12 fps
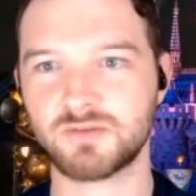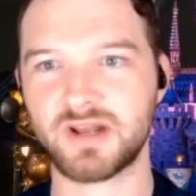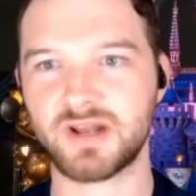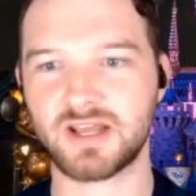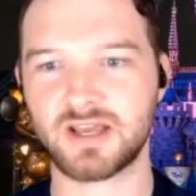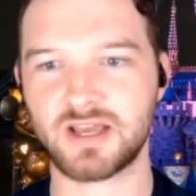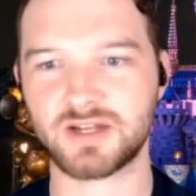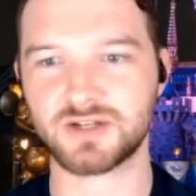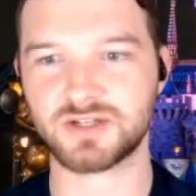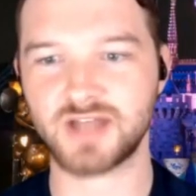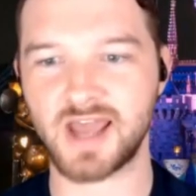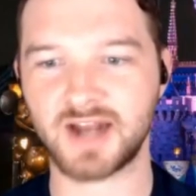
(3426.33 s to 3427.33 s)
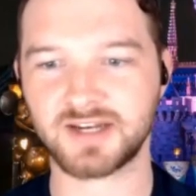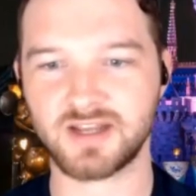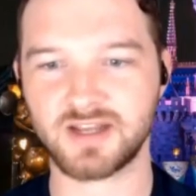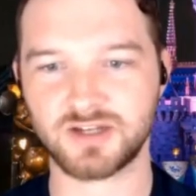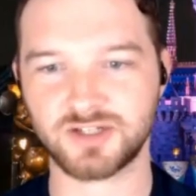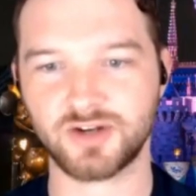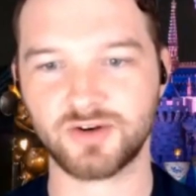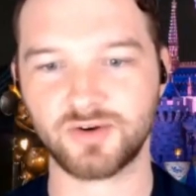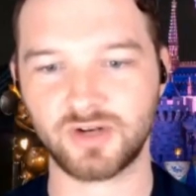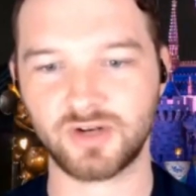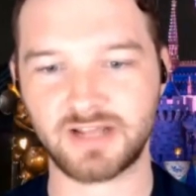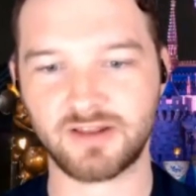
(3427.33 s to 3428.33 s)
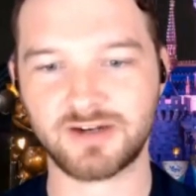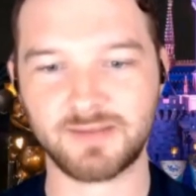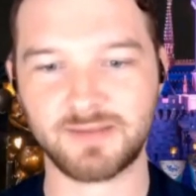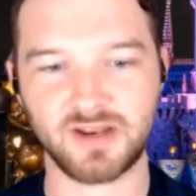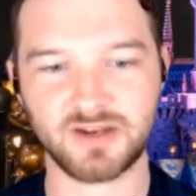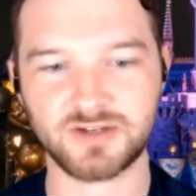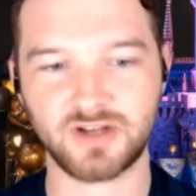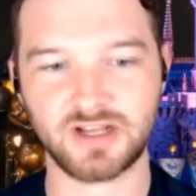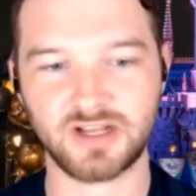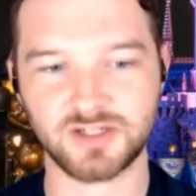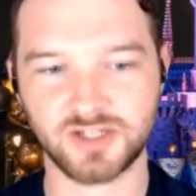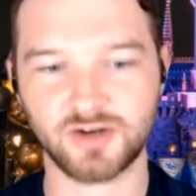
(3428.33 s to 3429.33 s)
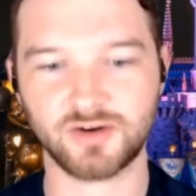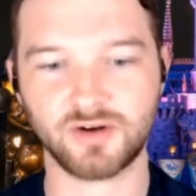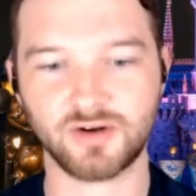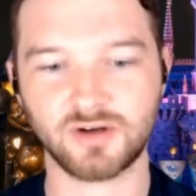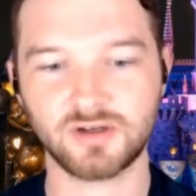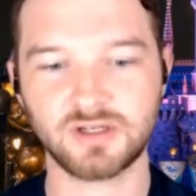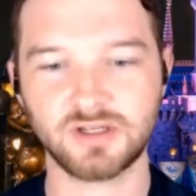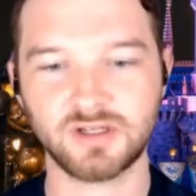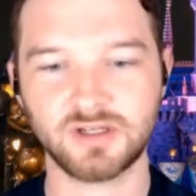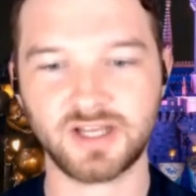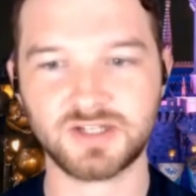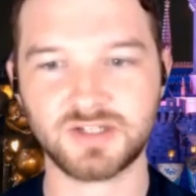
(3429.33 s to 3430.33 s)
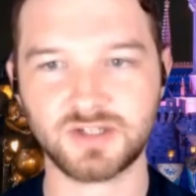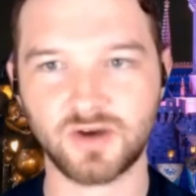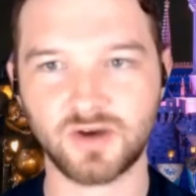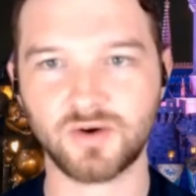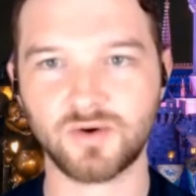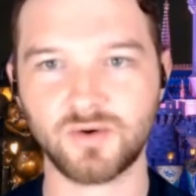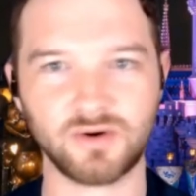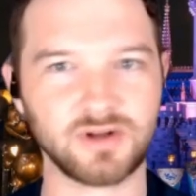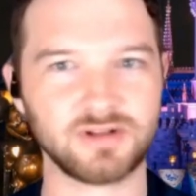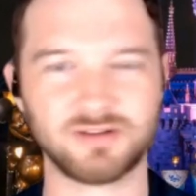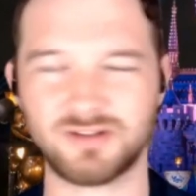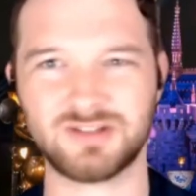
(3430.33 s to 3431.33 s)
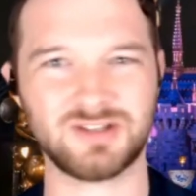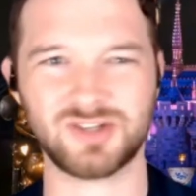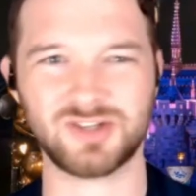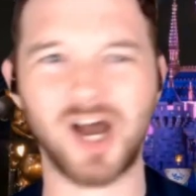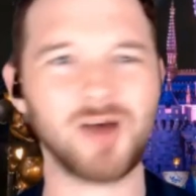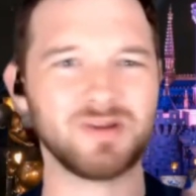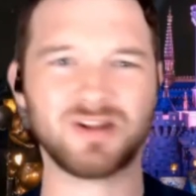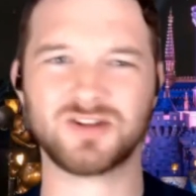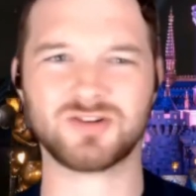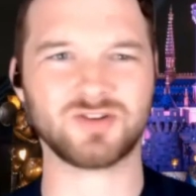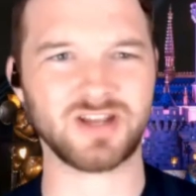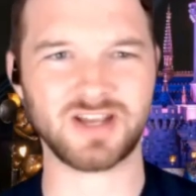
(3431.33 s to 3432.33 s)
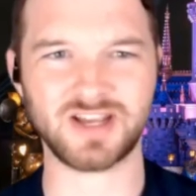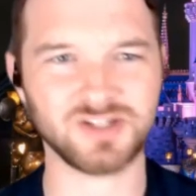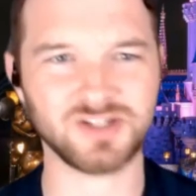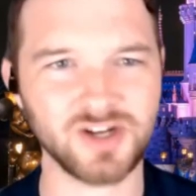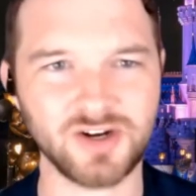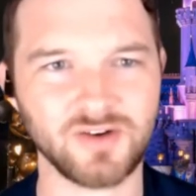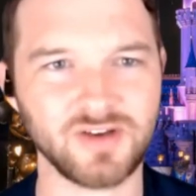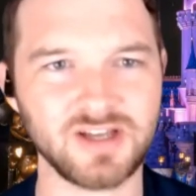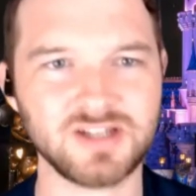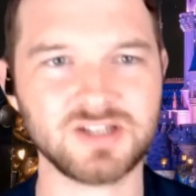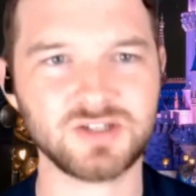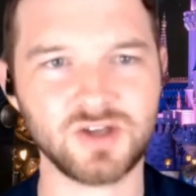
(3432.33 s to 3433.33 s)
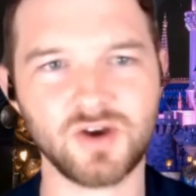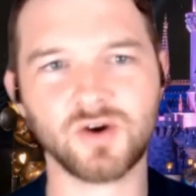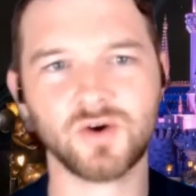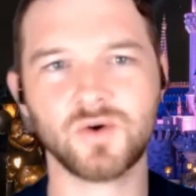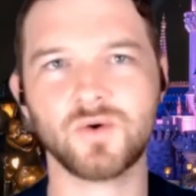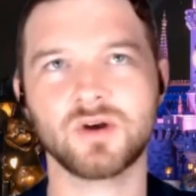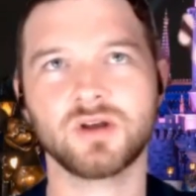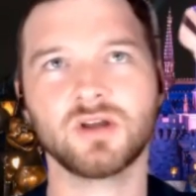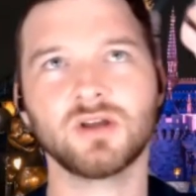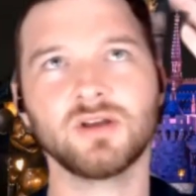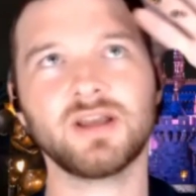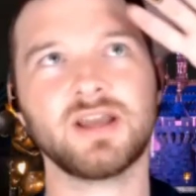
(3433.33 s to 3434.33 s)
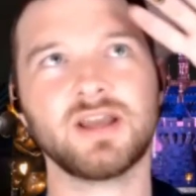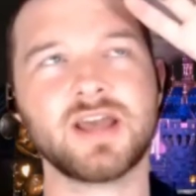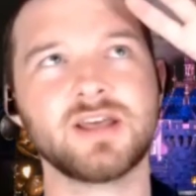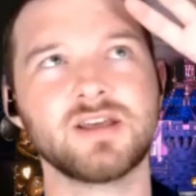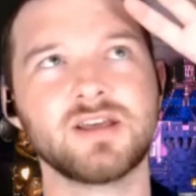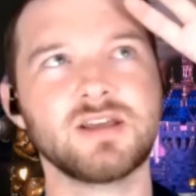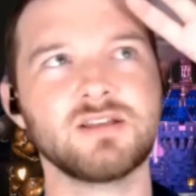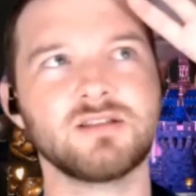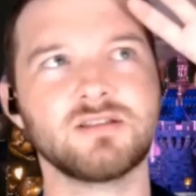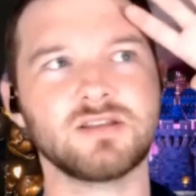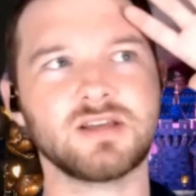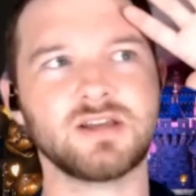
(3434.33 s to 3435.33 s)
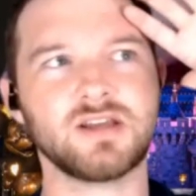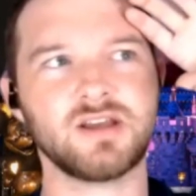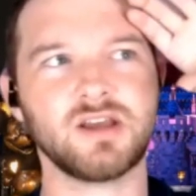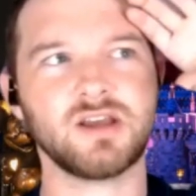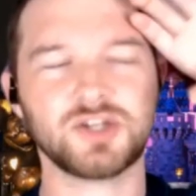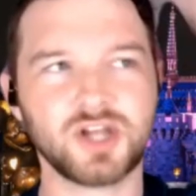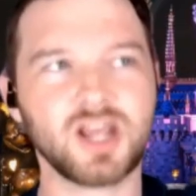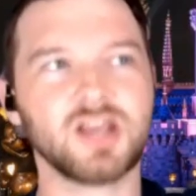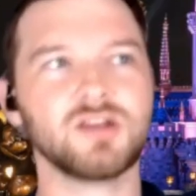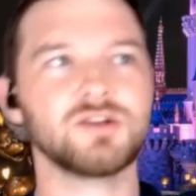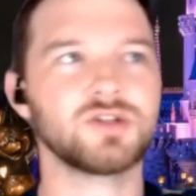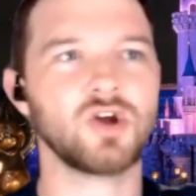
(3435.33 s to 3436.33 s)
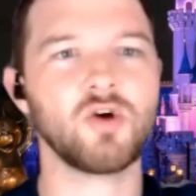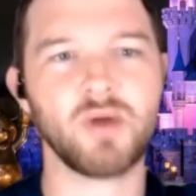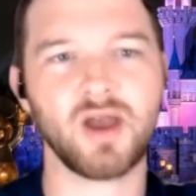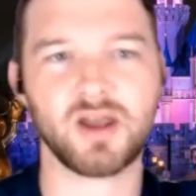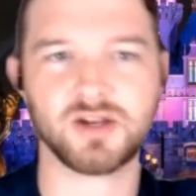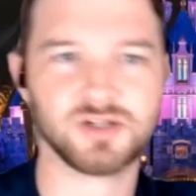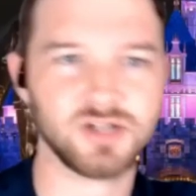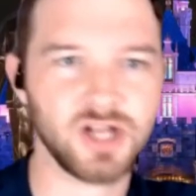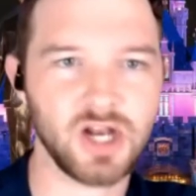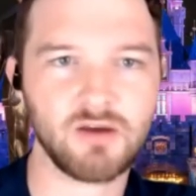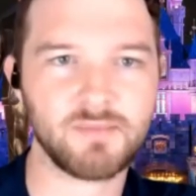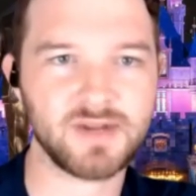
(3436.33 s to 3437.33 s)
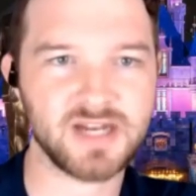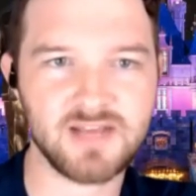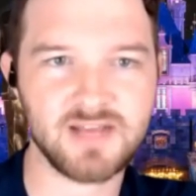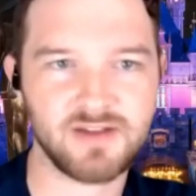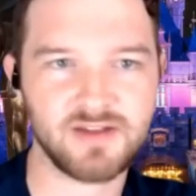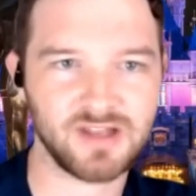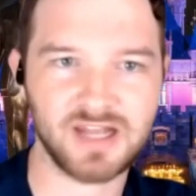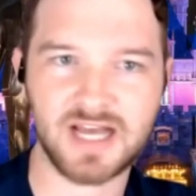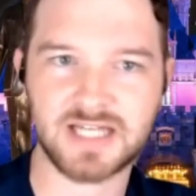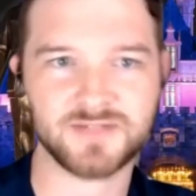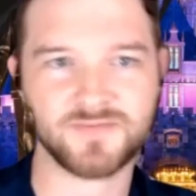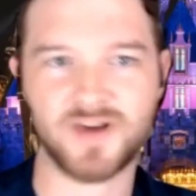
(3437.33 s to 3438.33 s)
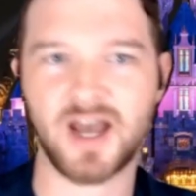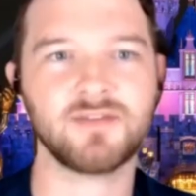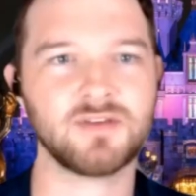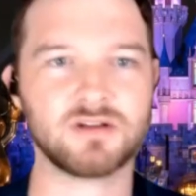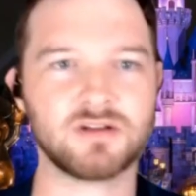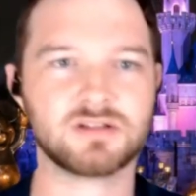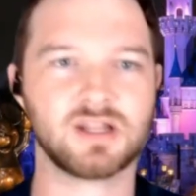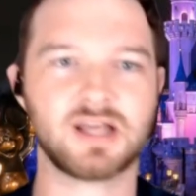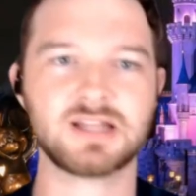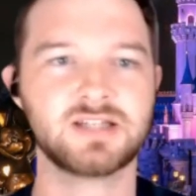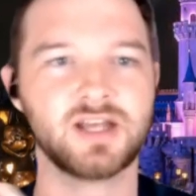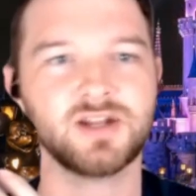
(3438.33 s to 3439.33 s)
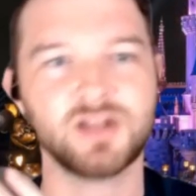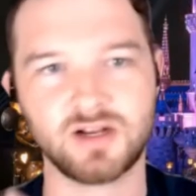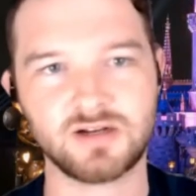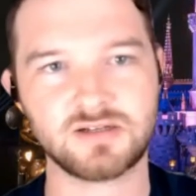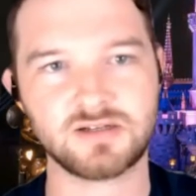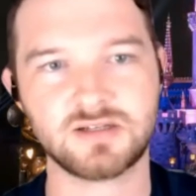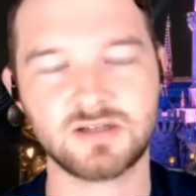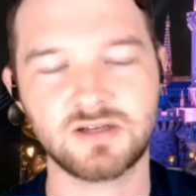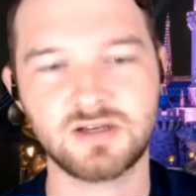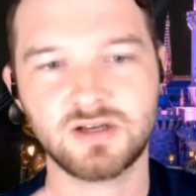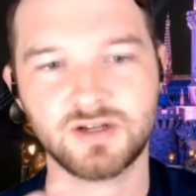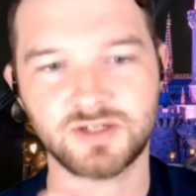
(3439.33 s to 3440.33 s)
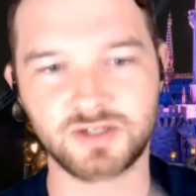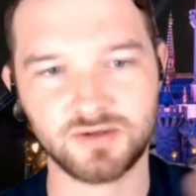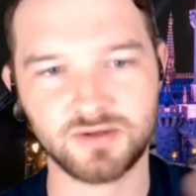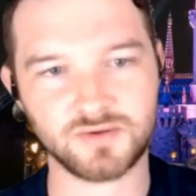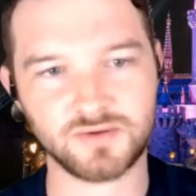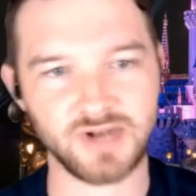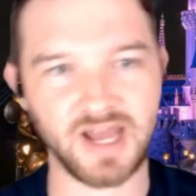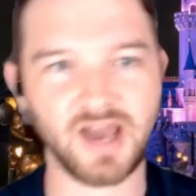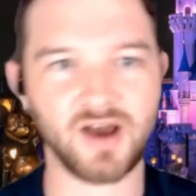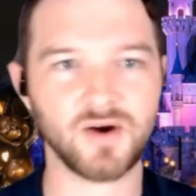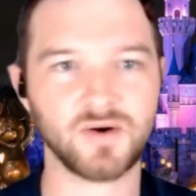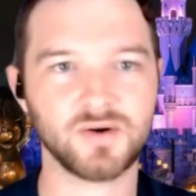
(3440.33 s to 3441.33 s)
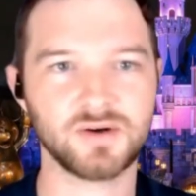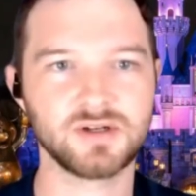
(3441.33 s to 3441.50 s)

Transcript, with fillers: media and just acting in general, like the entertainment industry in general. It's so, or just the job industry in general. It's so, it, it, it changed so much. You know, I mean, even in the last five years, the last 10 years to now,